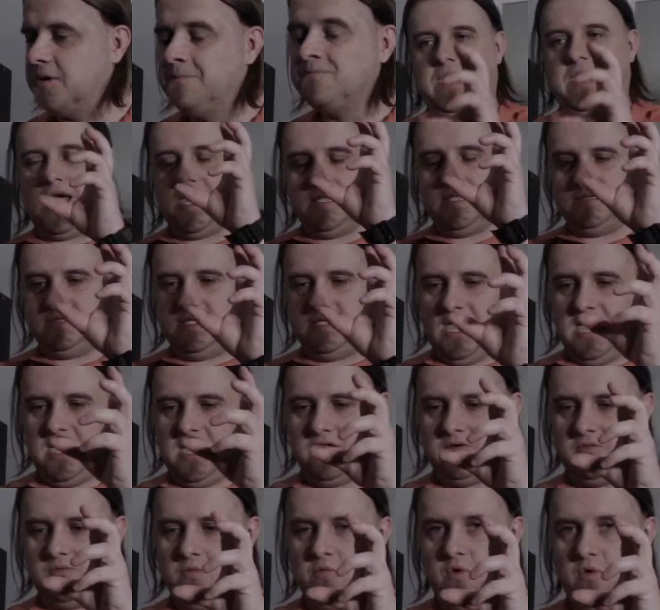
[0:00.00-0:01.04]
It pans
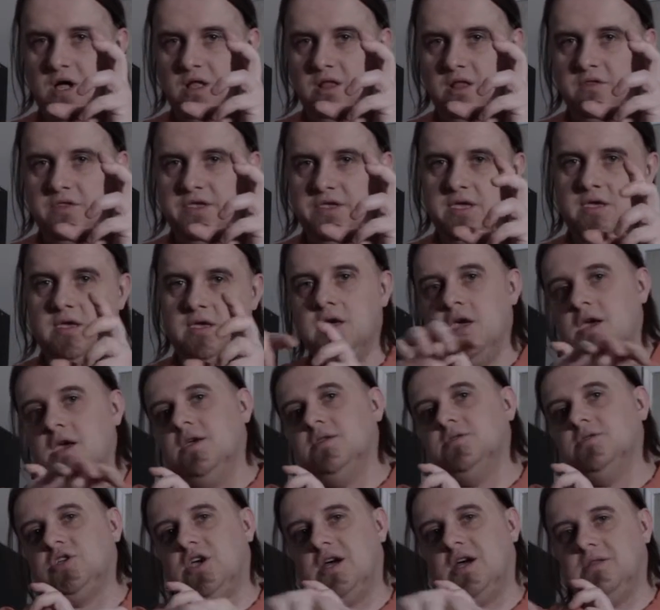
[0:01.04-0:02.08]
down while the
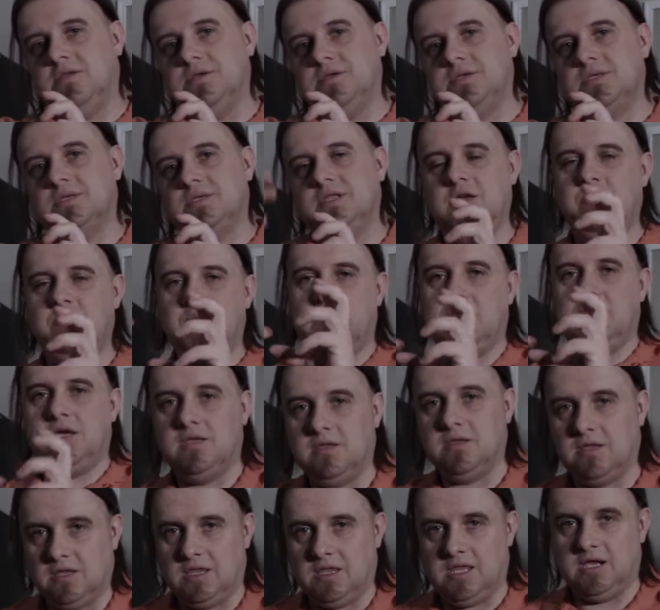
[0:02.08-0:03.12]
child is
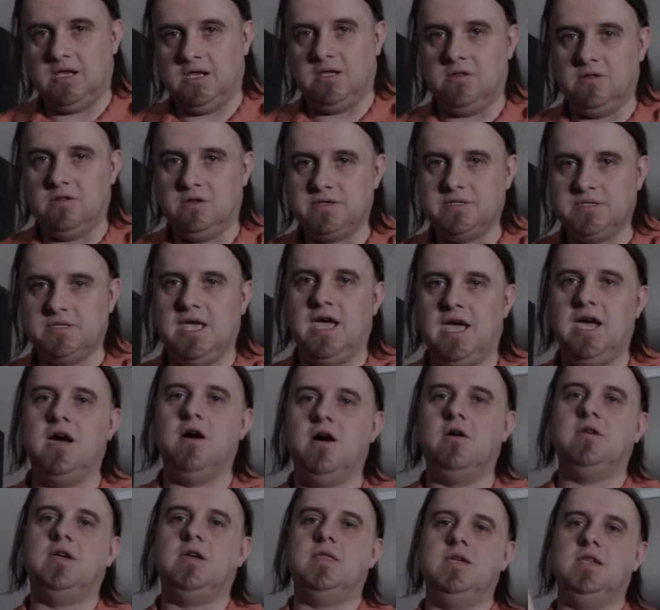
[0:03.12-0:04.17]
sleeping, and then he looks
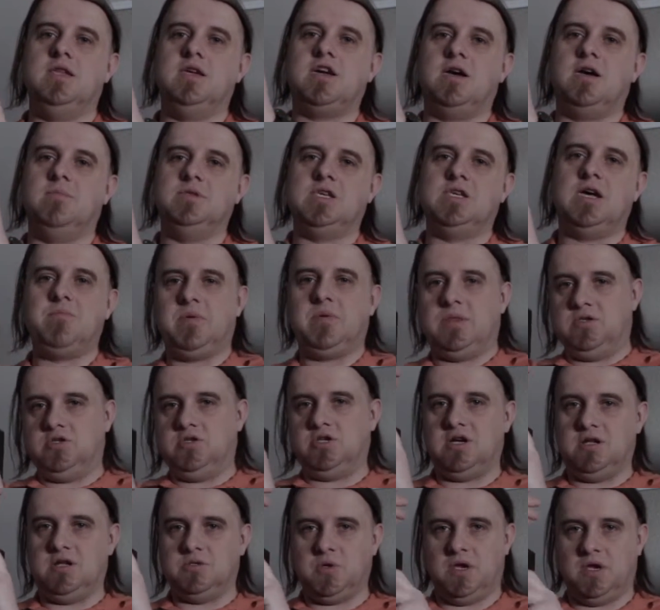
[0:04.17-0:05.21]
down, and then he comes up and the
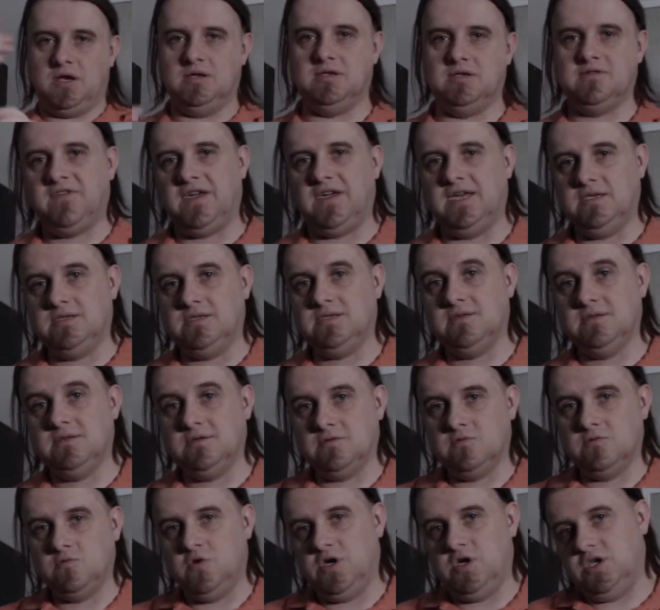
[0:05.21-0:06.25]
child's right in his face,
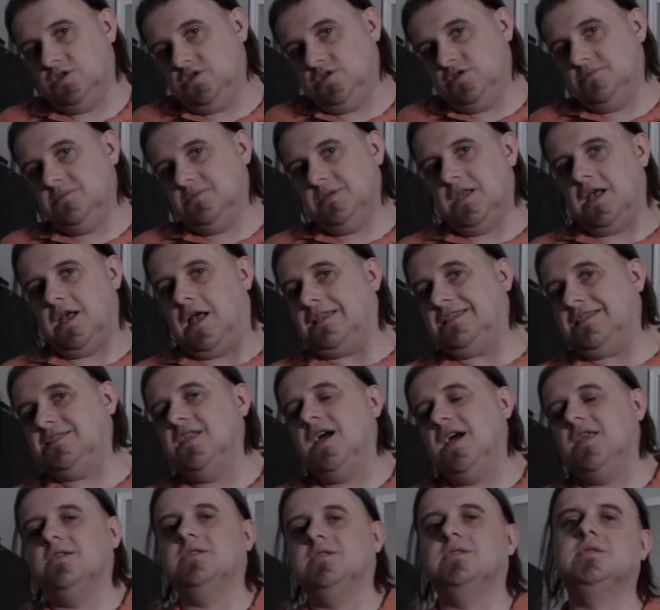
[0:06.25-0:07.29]
which
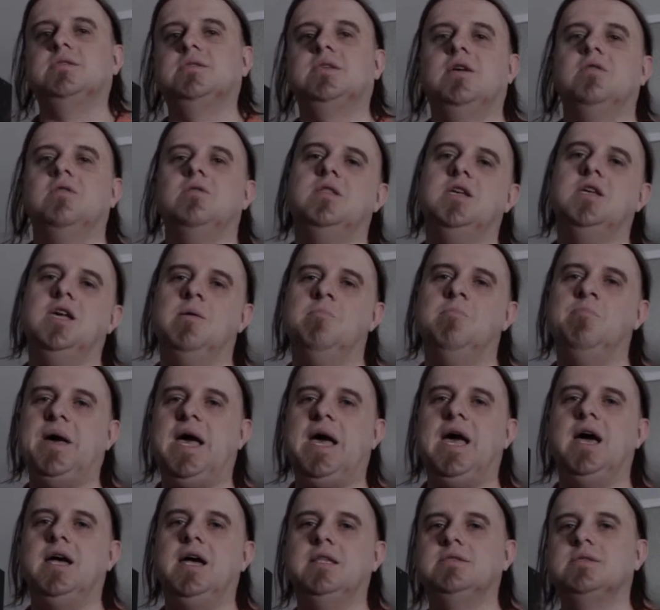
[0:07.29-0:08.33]
is not necessarily a
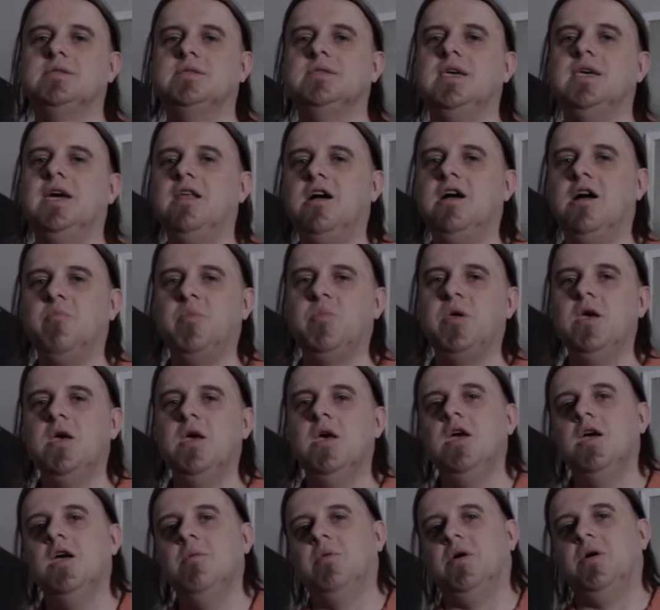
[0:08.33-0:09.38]
bad setup,
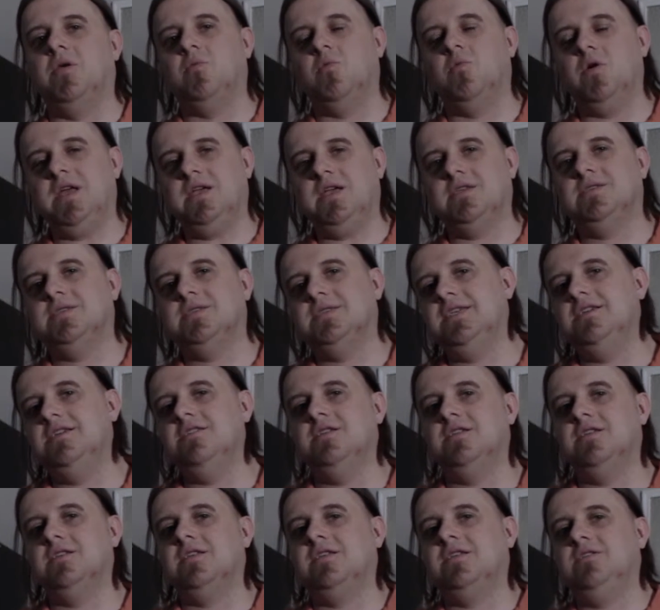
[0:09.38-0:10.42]
but when I
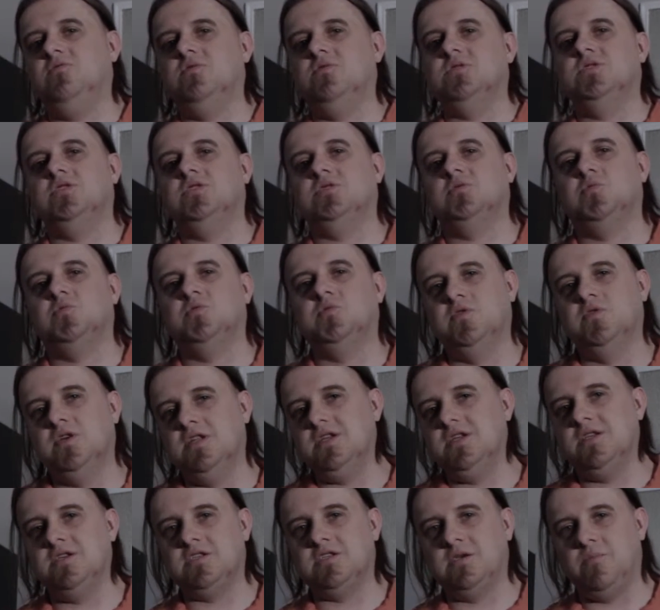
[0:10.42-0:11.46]
seen it, it was just
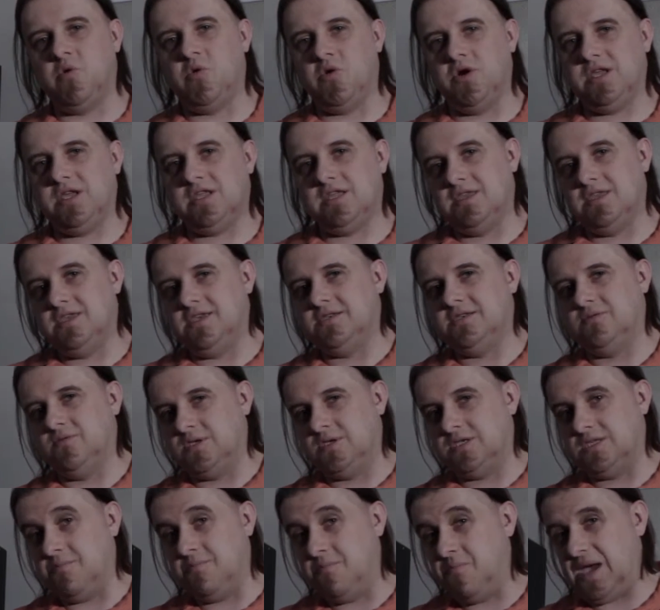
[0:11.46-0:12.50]
really disappointing that this
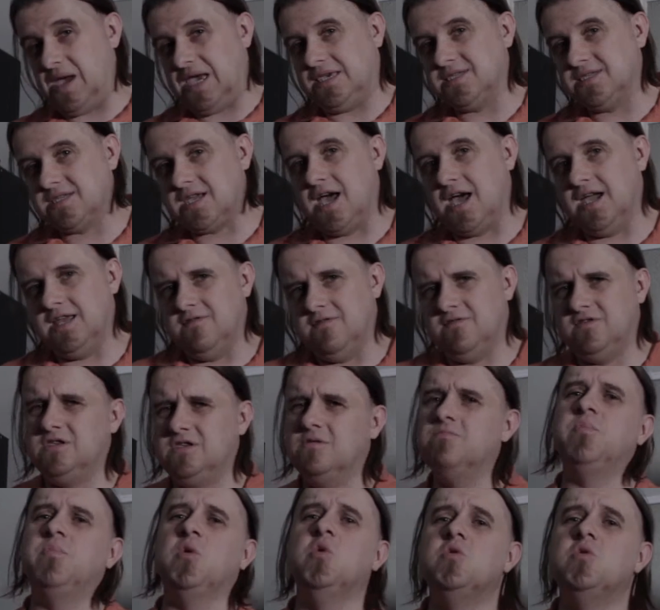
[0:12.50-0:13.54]
was the best kind of
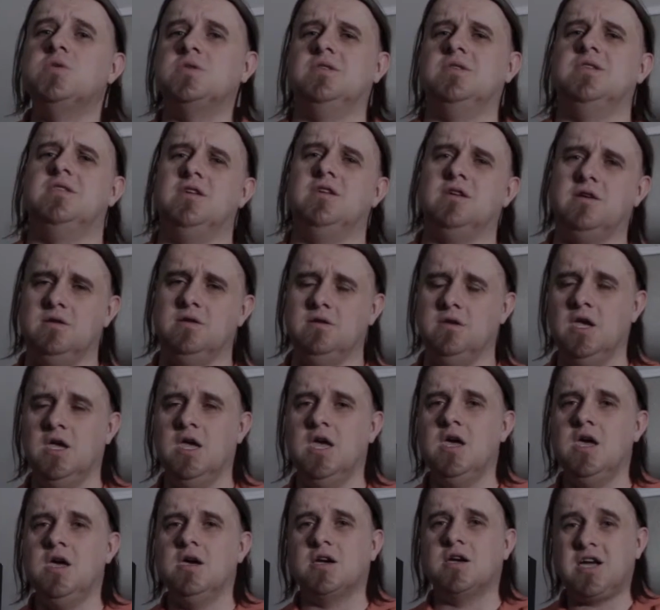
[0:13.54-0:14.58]
spooks that they could
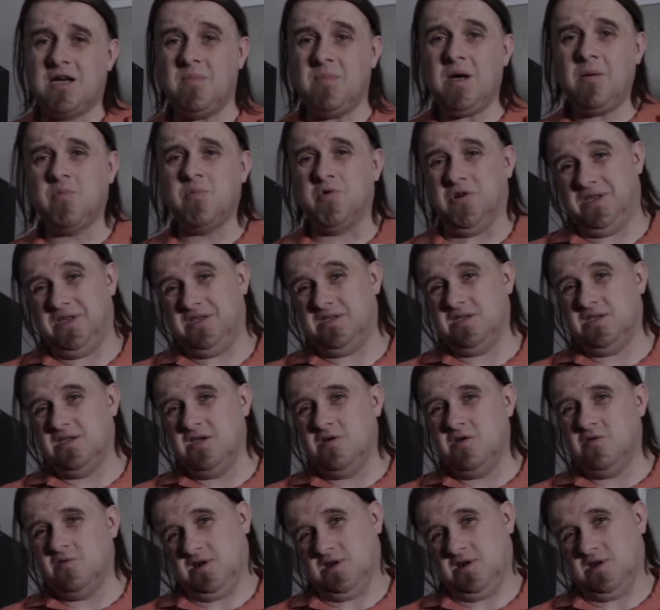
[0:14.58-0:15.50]
come up with.